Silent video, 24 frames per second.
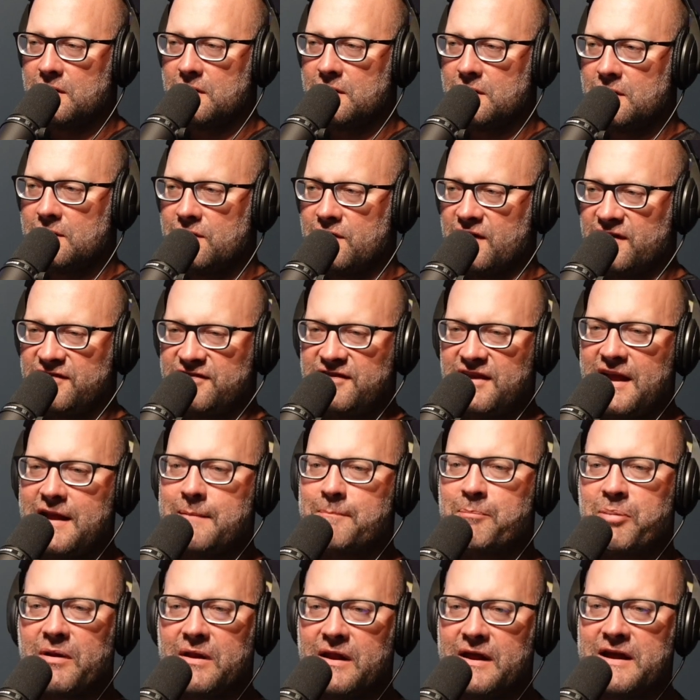The same
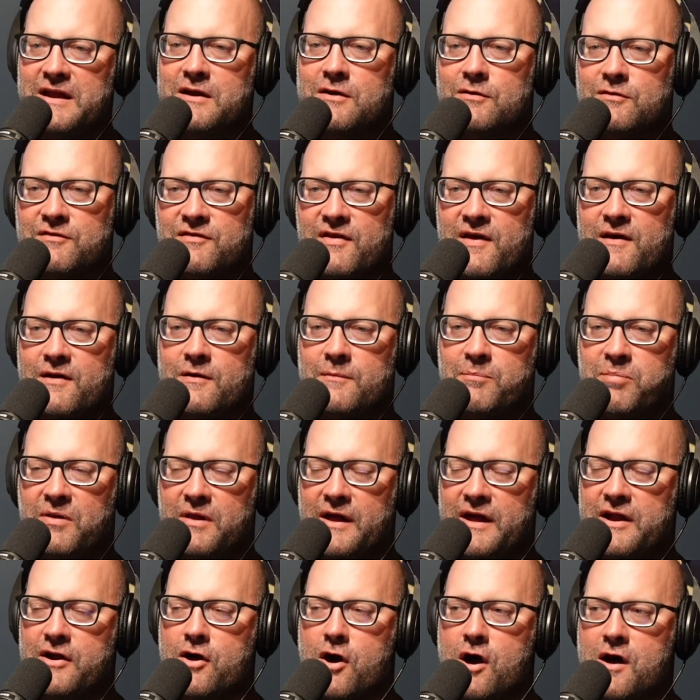players that are
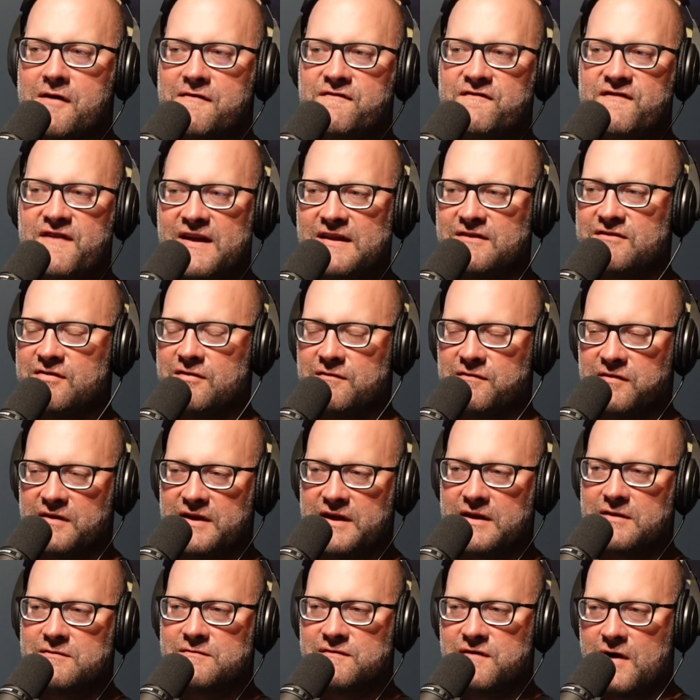playing offensively
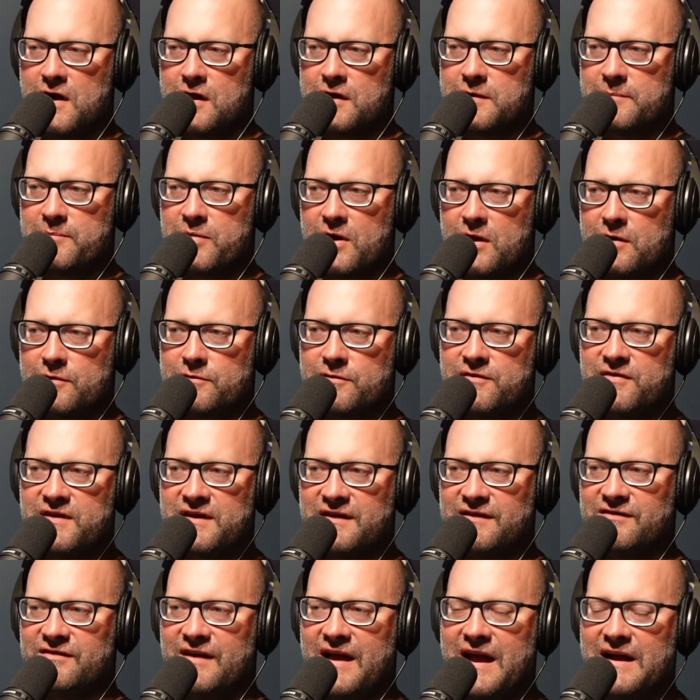in volleyball are the
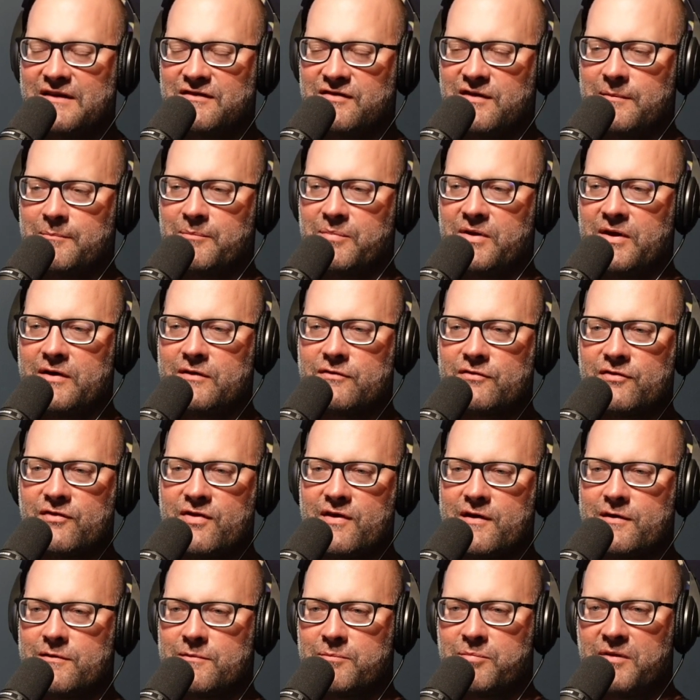exact same players
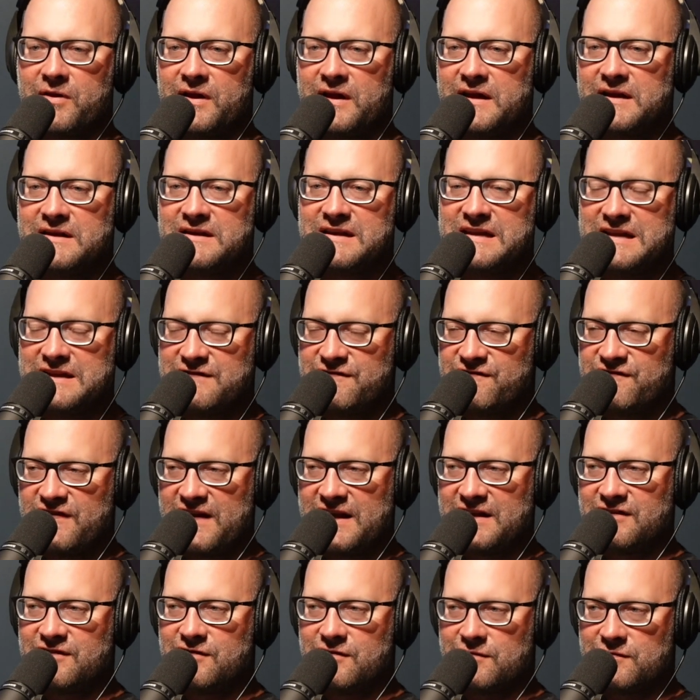that are playing
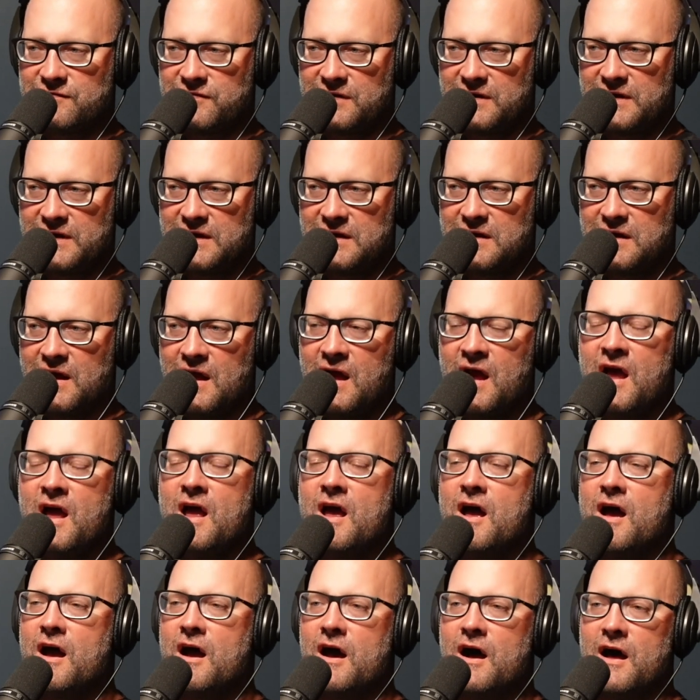defensively,
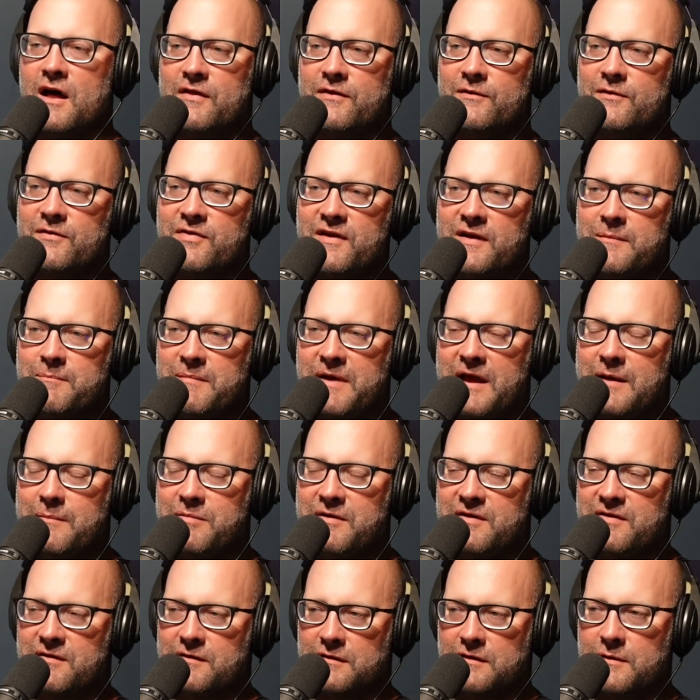other than
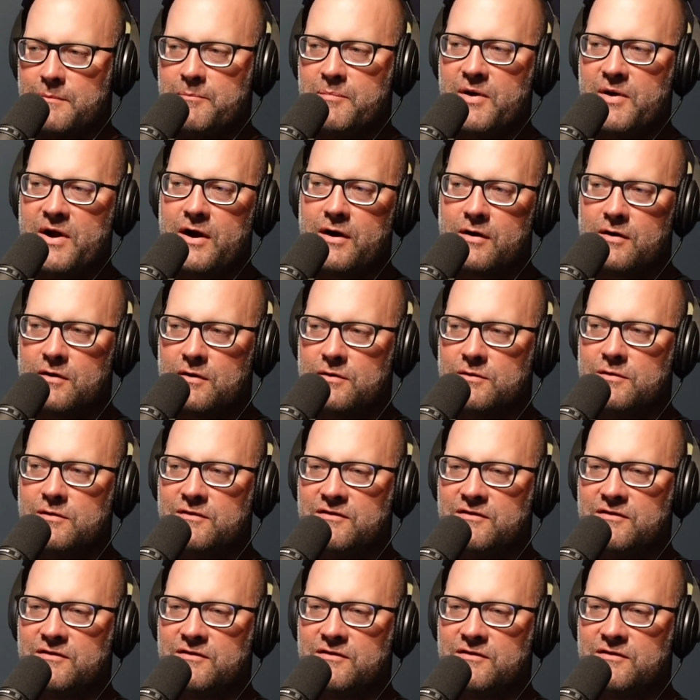maybe the libero, who's a